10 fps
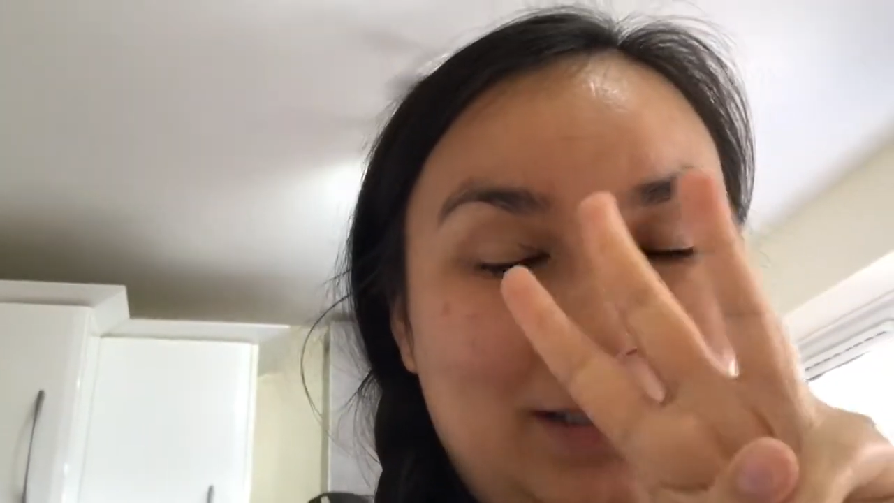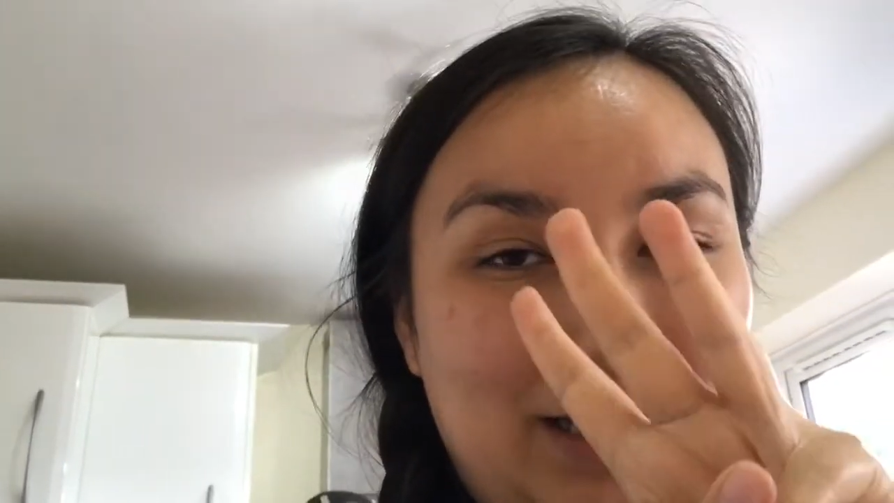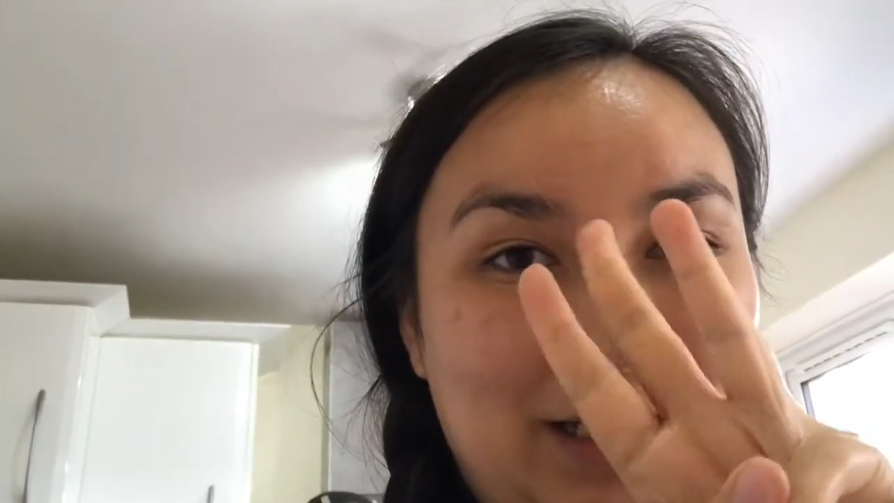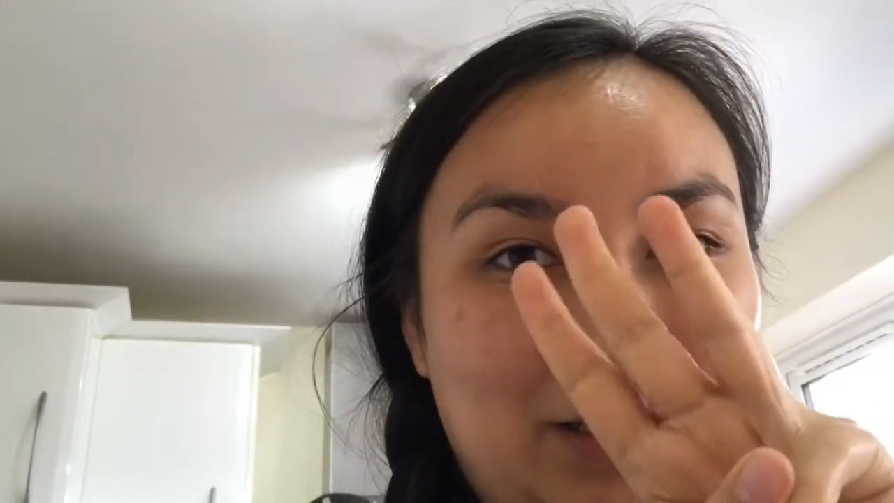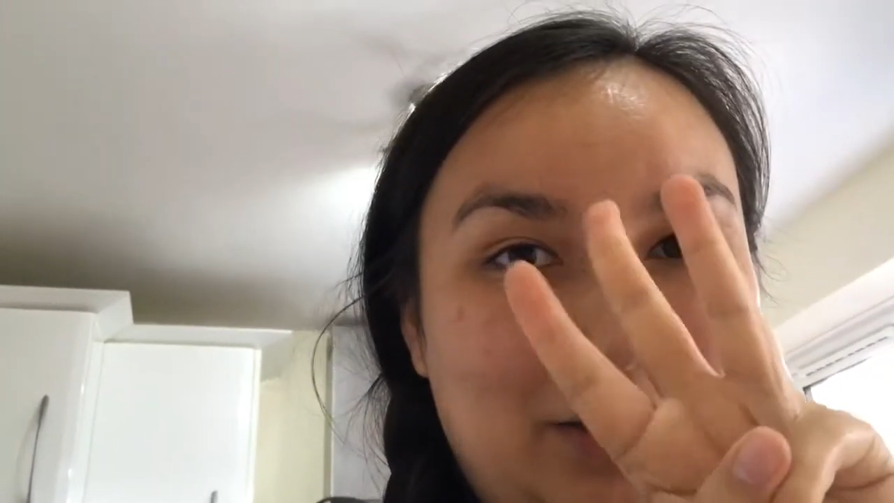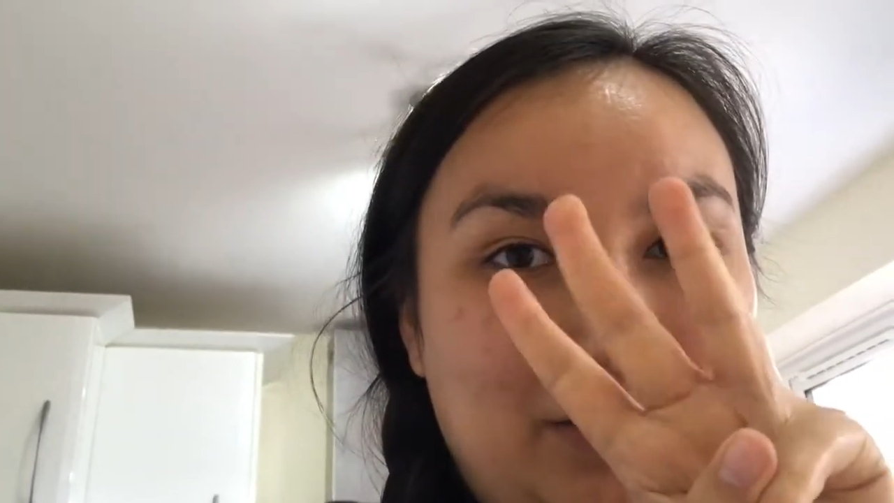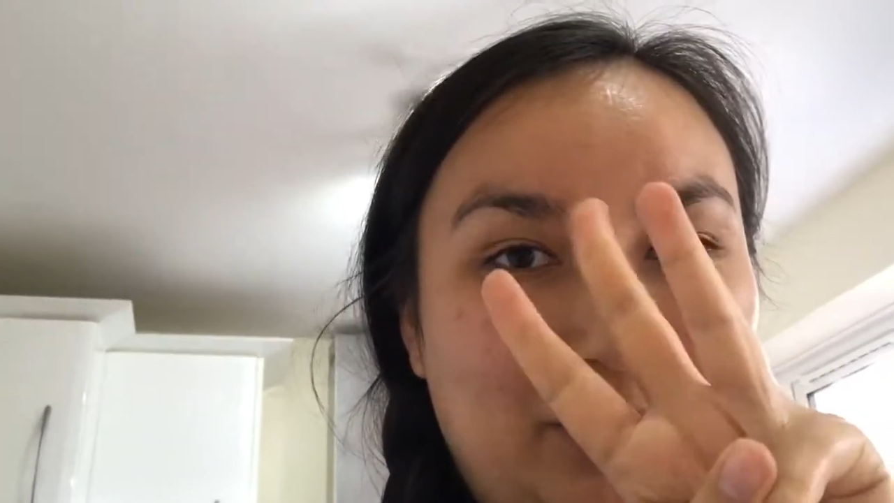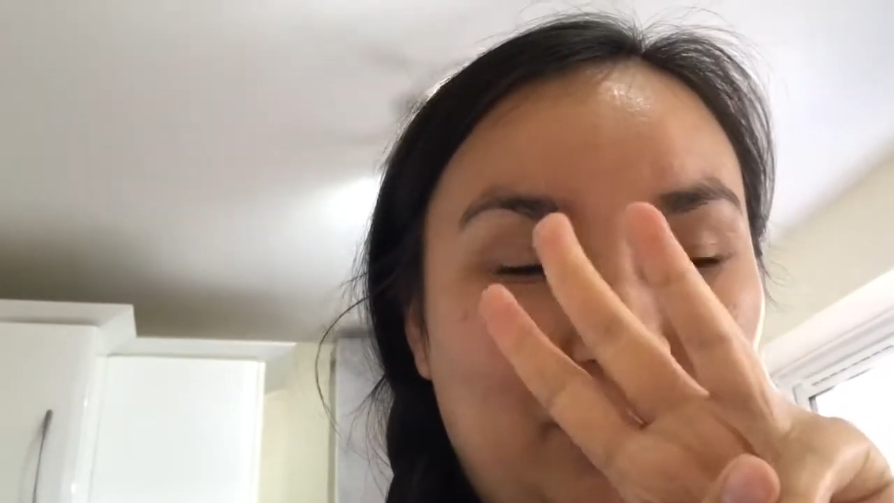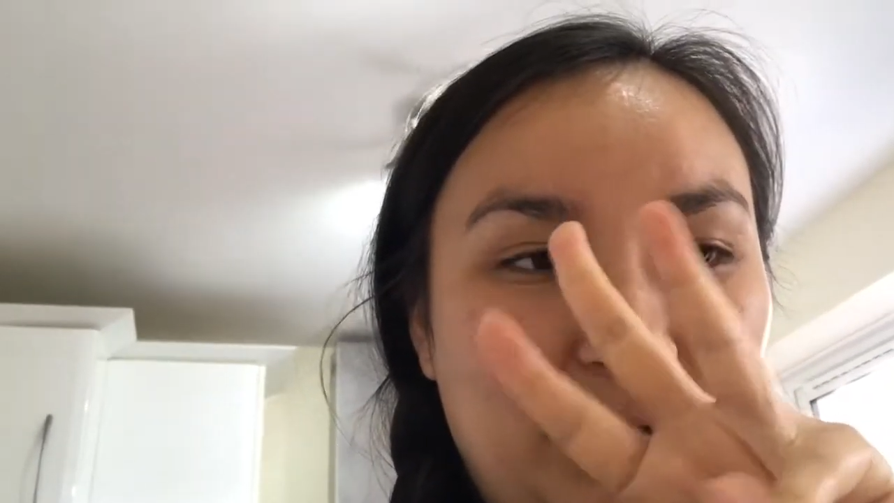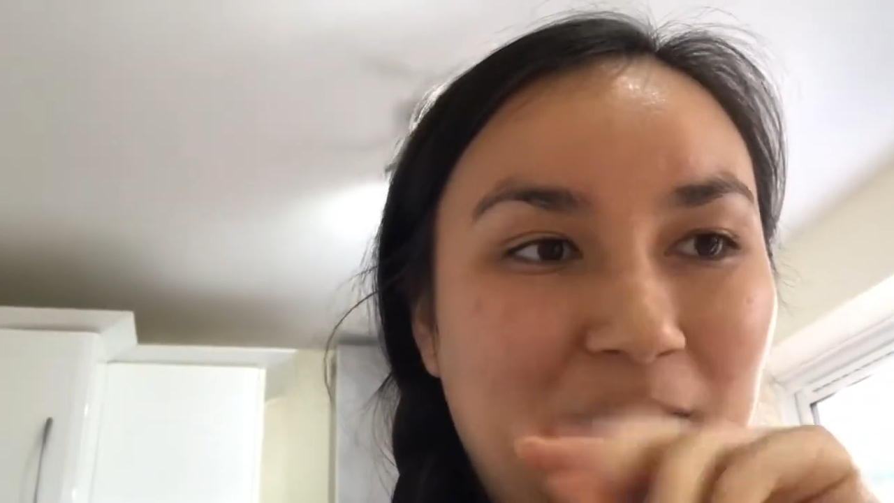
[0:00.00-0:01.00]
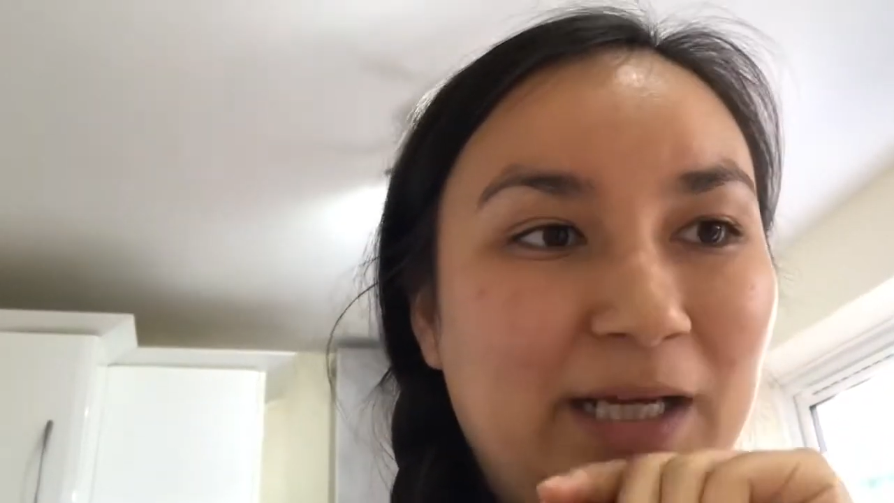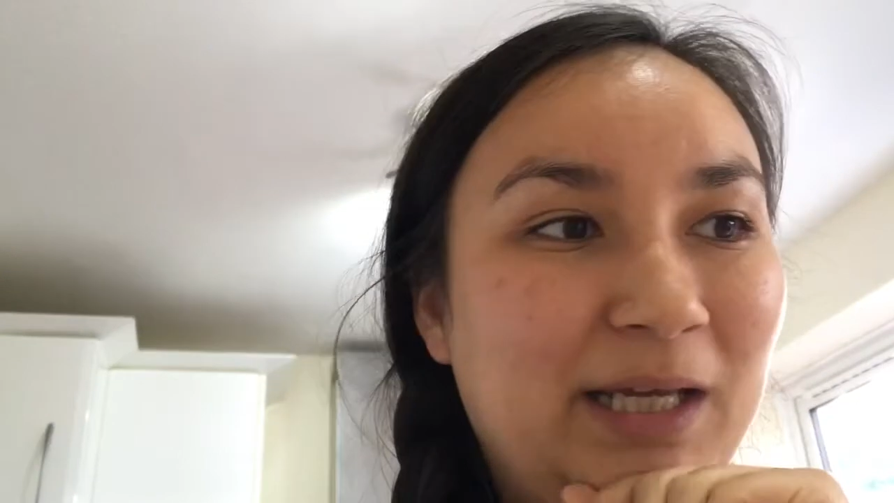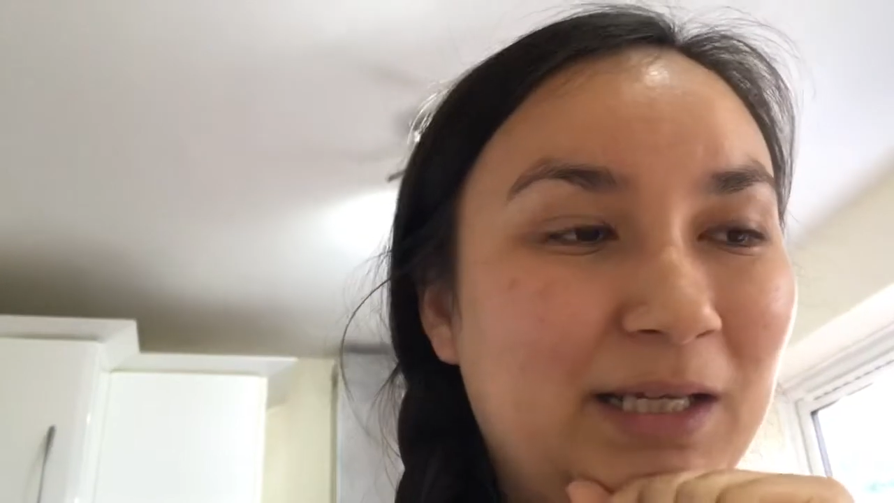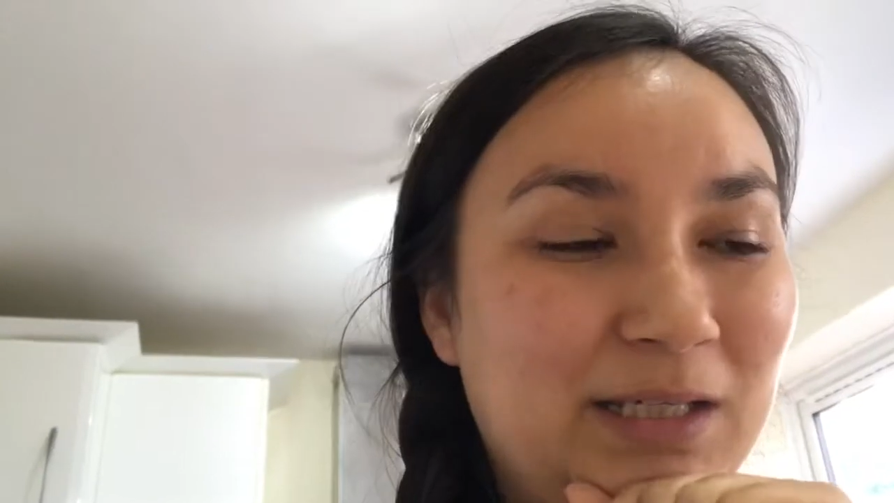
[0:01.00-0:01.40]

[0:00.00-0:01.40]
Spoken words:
hit three